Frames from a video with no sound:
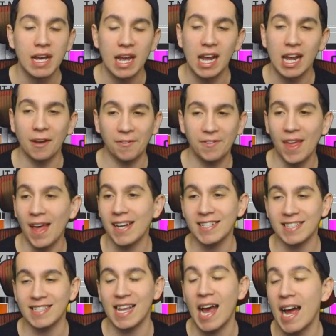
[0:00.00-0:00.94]
if they
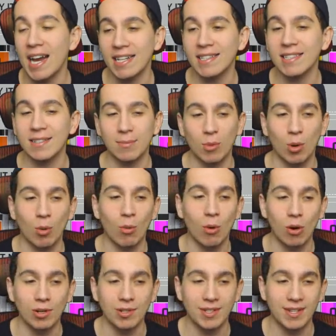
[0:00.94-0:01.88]
just added some
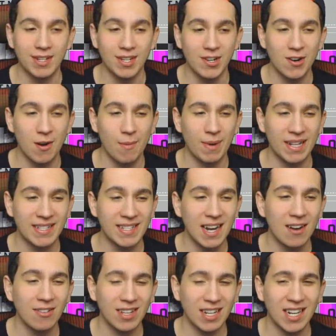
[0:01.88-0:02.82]
rewards to them, and it's
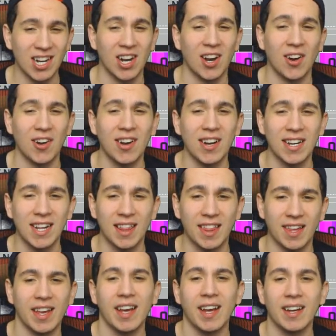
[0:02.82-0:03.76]
not really gonna hurt
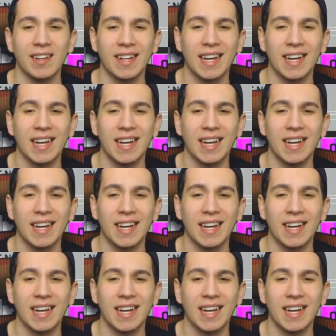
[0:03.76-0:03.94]
anything.